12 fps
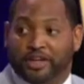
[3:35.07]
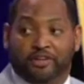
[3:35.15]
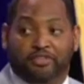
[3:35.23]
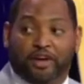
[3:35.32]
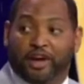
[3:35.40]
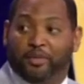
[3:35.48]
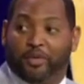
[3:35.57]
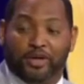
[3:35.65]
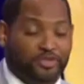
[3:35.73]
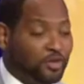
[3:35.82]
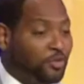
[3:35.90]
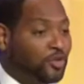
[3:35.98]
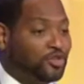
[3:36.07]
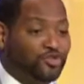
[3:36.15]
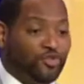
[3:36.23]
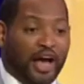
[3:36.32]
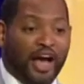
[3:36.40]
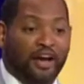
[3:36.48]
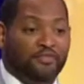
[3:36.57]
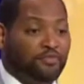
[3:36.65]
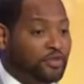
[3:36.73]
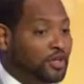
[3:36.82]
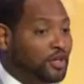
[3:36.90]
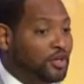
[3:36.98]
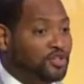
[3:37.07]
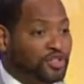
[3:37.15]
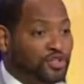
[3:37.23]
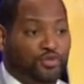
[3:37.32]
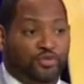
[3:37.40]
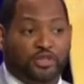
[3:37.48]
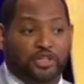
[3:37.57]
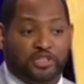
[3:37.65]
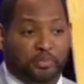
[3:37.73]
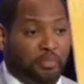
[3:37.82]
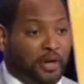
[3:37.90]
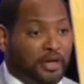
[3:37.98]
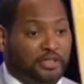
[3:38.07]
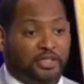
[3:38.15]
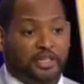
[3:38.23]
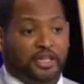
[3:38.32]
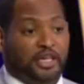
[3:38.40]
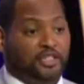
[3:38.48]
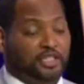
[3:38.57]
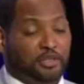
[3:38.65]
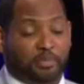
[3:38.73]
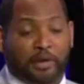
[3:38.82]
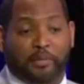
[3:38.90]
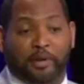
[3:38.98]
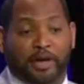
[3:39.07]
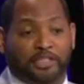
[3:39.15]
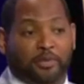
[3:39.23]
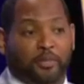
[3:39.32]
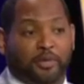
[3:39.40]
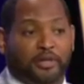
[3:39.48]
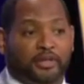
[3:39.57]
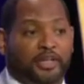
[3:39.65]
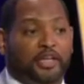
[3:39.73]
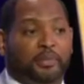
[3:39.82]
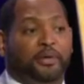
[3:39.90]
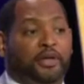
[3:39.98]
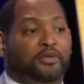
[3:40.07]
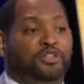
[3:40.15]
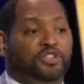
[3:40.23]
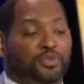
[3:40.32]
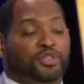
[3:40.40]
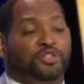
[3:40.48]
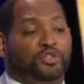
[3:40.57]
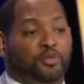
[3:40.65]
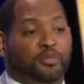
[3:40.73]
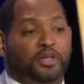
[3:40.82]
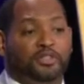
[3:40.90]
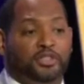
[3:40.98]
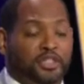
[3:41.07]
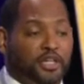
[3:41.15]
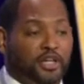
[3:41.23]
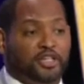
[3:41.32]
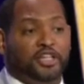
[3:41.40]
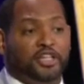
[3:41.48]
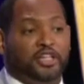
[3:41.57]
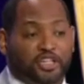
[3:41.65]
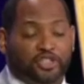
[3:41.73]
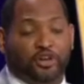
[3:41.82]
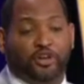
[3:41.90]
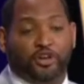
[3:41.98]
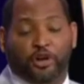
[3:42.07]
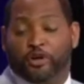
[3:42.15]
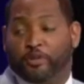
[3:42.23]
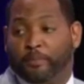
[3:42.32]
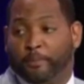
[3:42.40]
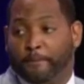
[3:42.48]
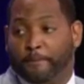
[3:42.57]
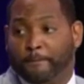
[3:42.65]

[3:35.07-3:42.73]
So they need to find a way with someone to drive, get a two, get some buckets, and just play basketball. But they depend on this three so much, and it's starting to hurt them.